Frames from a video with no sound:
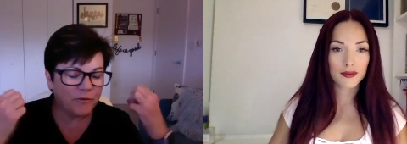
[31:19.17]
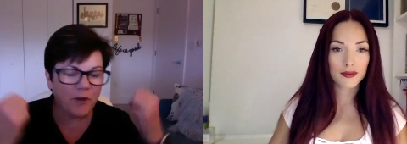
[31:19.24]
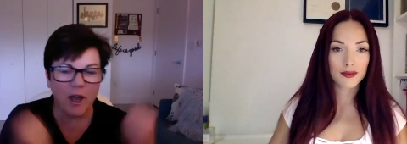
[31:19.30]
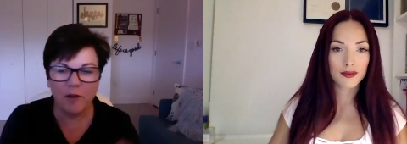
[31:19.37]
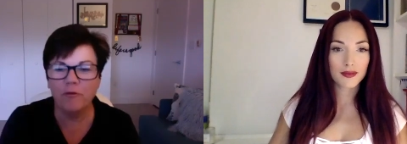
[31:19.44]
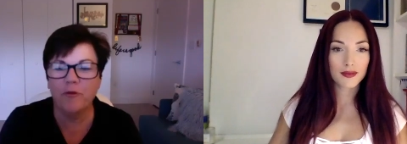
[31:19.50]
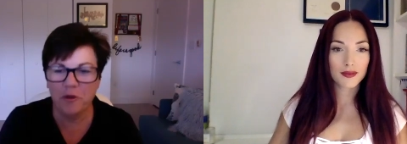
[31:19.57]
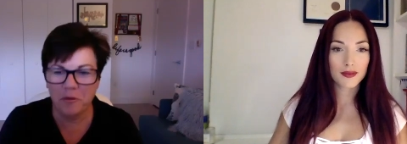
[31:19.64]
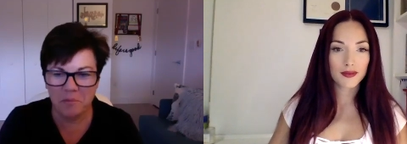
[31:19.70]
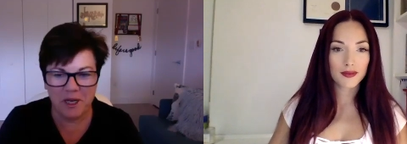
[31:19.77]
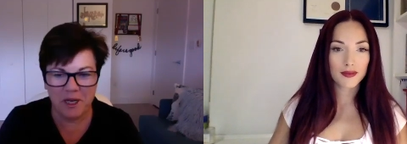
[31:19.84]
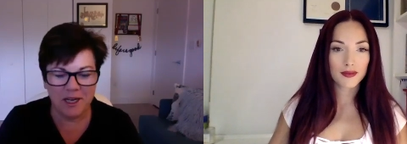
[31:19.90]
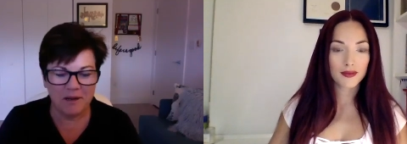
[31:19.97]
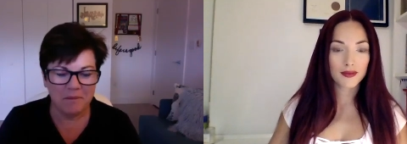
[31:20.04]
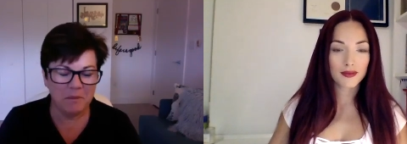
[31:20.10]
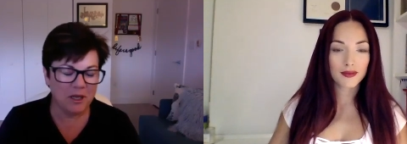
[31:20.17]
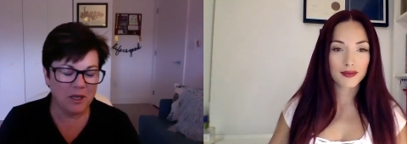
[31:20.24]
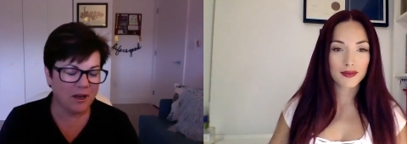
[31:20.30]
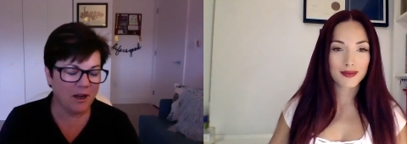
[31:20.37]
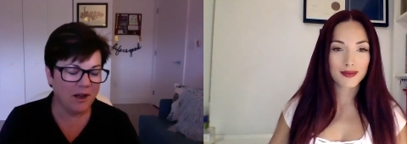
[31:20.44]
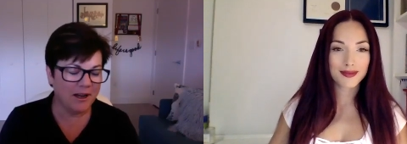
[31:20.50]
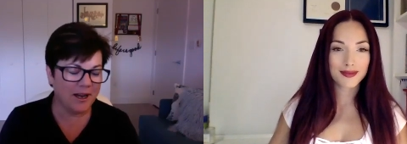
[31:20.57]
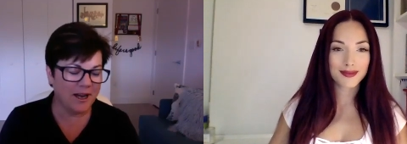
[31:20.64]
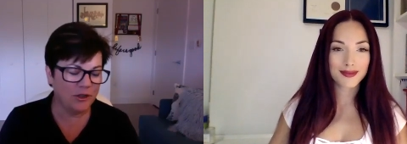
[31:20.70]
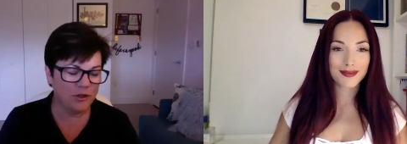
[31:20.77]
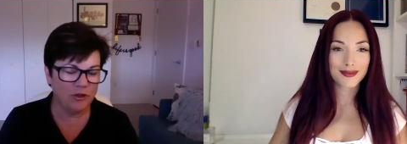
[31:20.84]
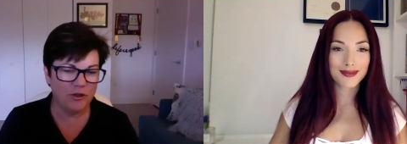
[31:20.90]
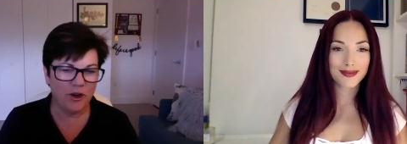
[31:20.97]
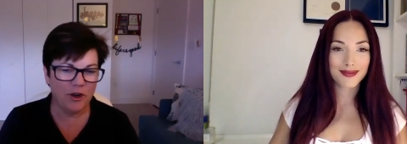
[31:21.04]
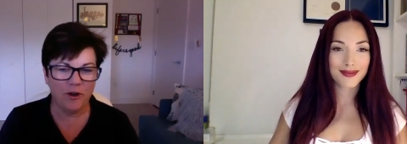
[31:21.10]
Speaker 1: fun for me, Milijana, as
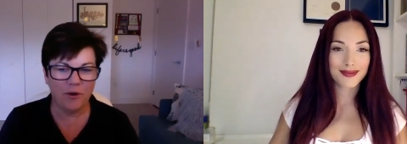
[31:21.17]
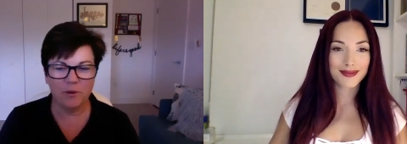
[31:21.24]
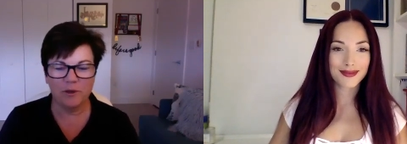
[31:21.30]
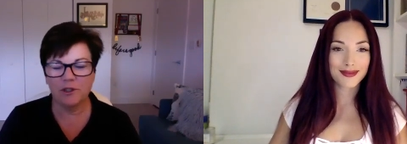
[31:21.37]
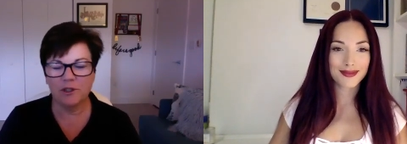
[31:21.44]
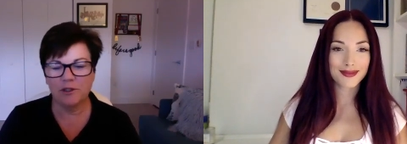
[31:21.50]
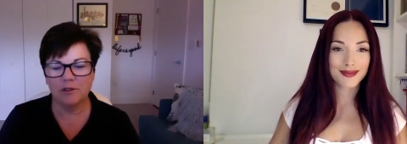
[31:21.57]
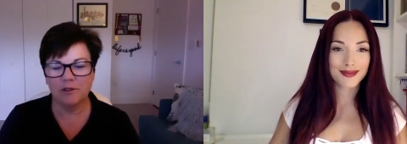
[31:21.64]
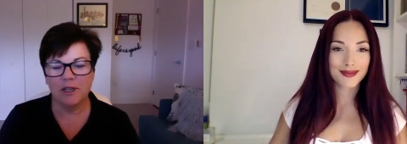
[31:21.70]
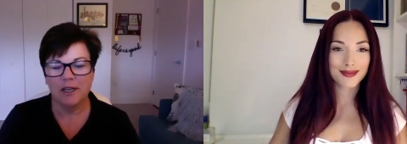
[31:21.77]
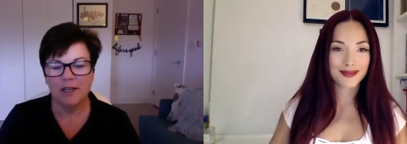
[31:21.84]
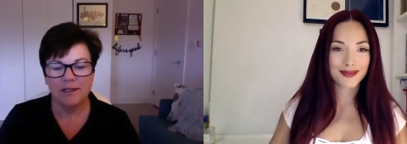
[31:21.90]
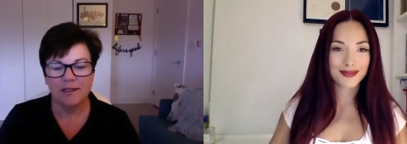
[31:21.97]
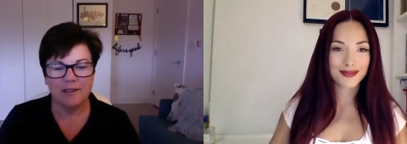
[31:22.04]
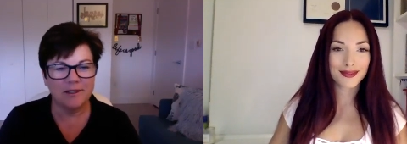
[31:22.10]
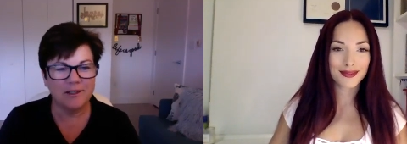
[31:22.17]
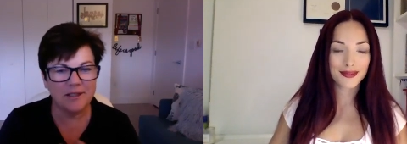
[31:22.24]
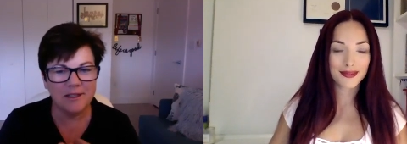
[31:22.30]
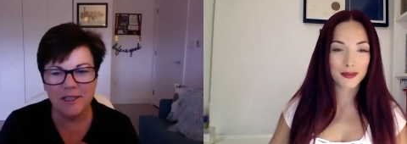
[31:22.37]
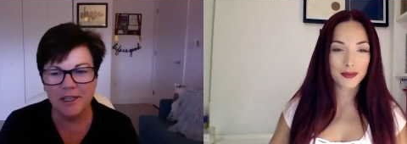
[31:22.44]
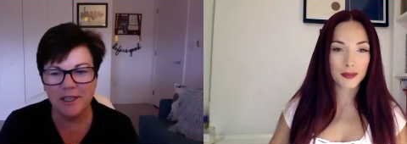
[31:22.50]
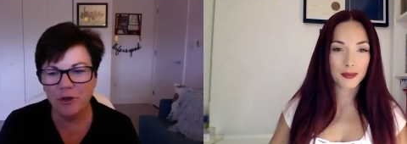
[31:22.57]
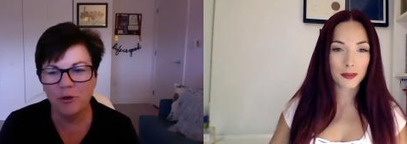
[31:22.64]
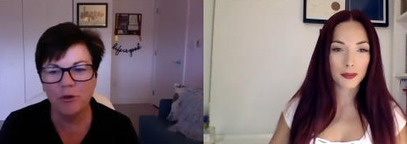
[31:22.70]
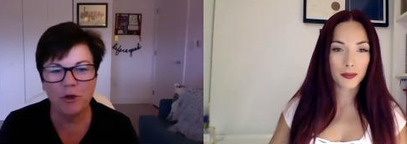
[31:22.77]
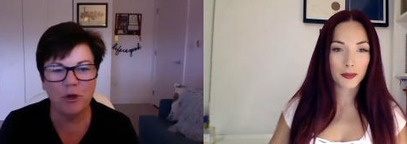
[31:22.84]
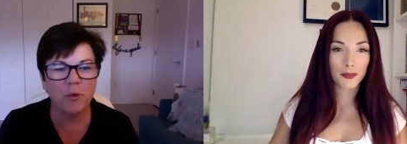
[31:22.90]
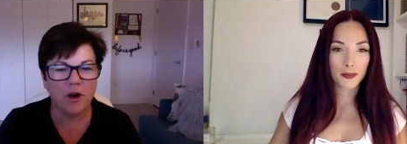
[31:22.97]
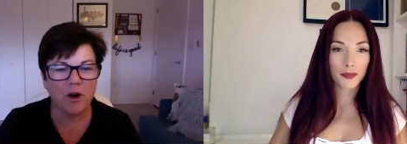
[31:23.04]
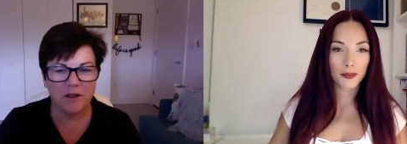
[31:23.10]
you know, to to see who
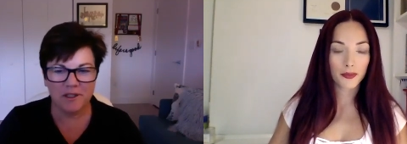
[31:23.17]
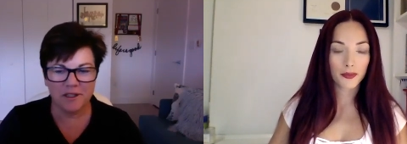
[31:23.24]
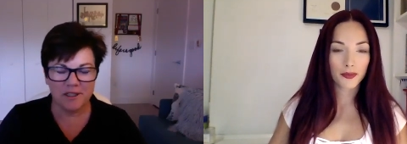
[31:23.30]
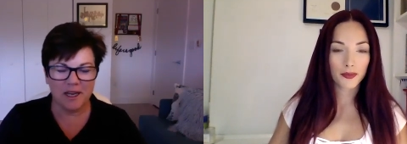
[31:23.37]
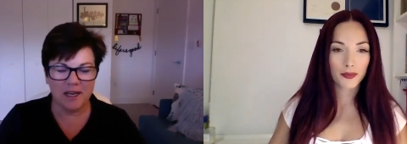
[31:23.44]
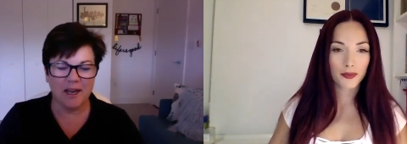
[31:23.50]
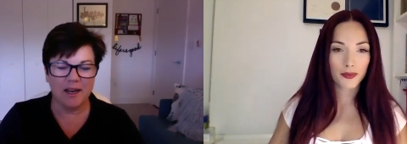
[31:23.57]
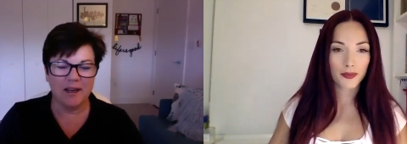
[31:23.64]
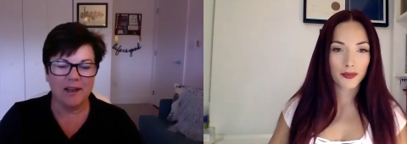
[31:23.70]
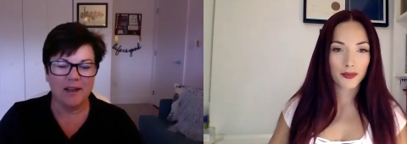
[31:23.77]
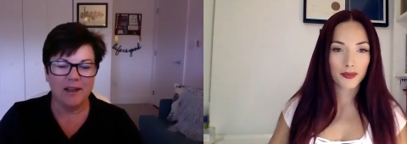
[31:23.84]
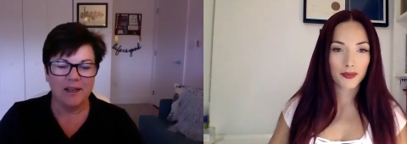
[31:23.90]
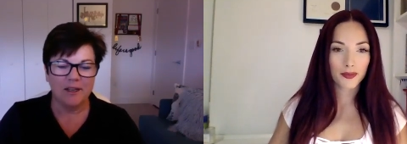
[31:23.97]
you are today,